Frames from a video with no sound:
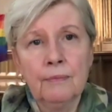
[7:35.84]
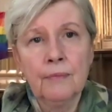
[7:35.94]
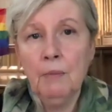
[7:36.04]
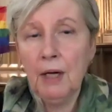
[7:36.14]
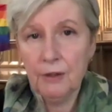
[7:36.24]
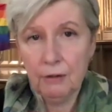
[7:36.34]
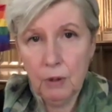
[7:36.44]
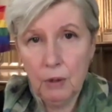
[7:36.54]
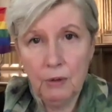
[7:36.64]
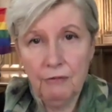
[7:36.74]
Much of
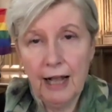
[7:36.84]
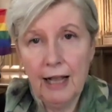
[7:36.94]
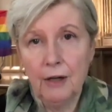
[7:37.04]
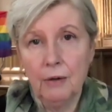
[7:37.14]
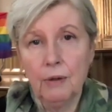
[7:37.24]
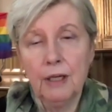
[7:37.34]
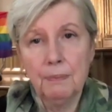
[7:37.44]
what we value and